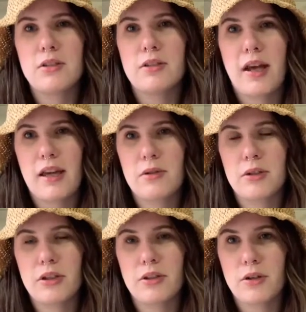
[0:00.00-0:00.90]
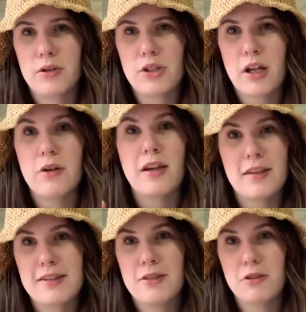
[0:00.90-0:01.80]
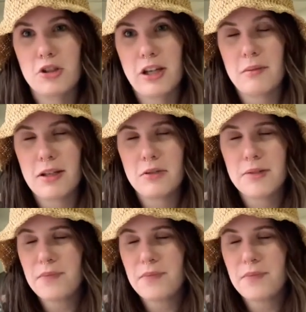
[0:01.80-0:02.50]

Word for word: tight when you're crochet. Oh yeah, this is crochet by the way.